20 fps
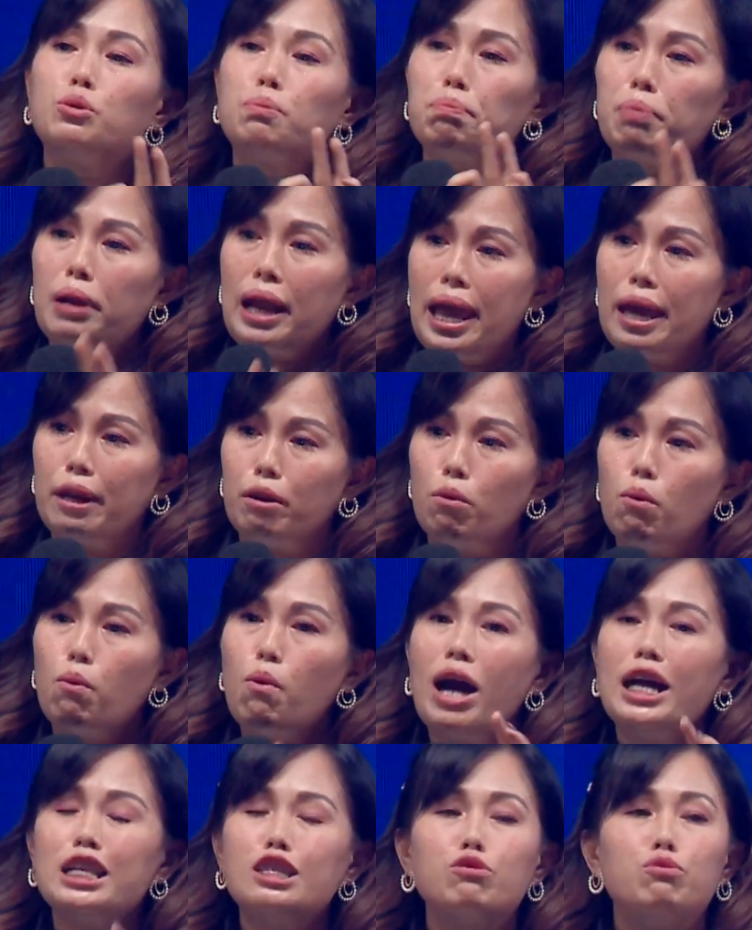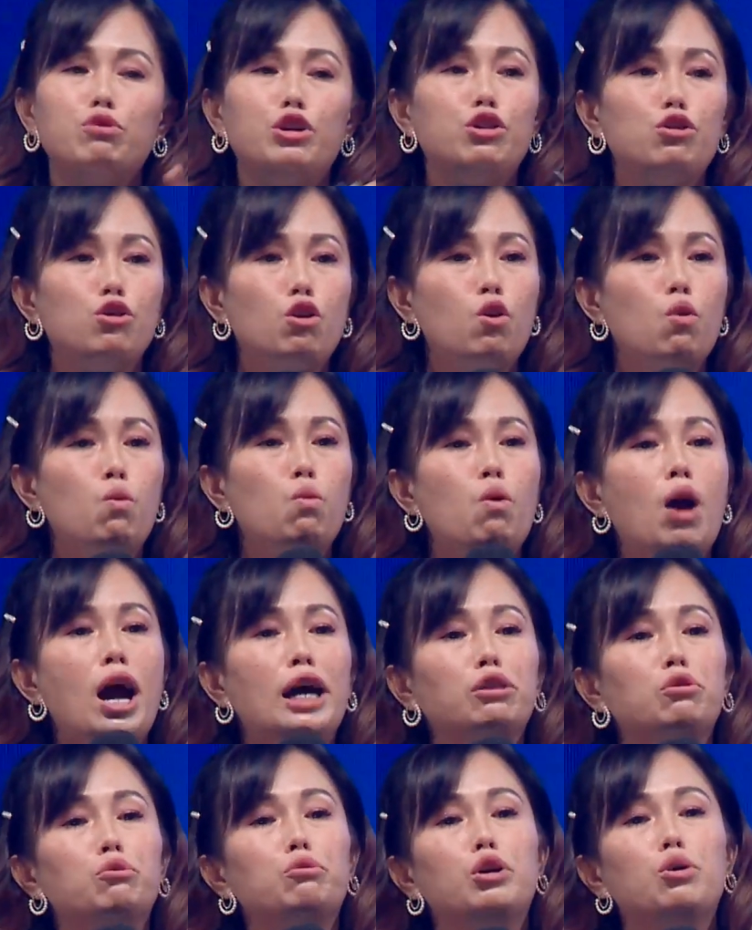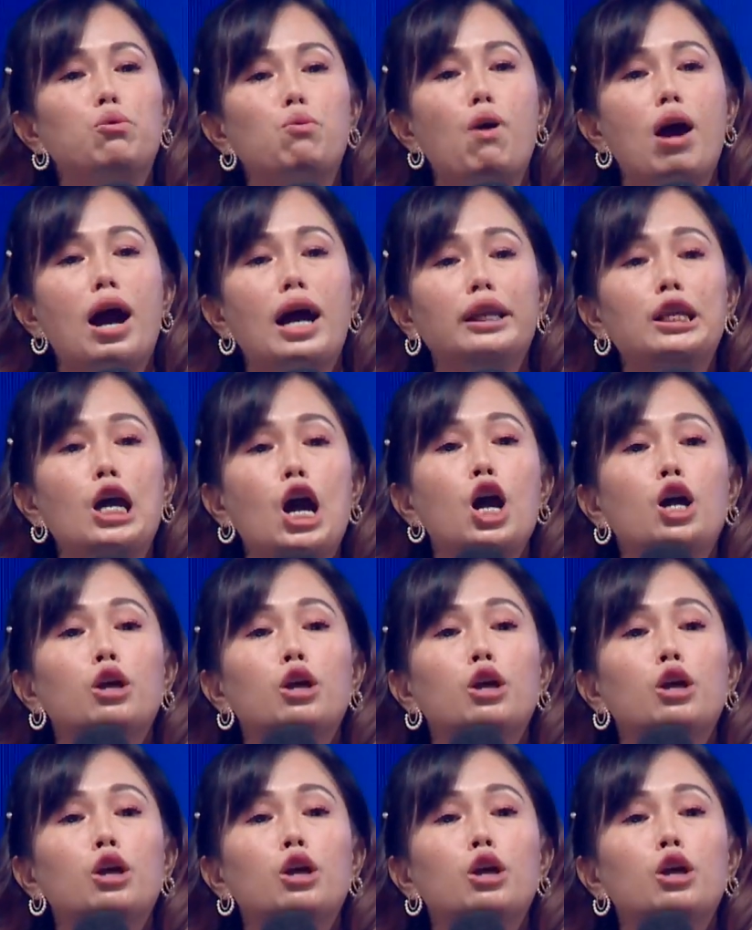to plan. Once we know what we want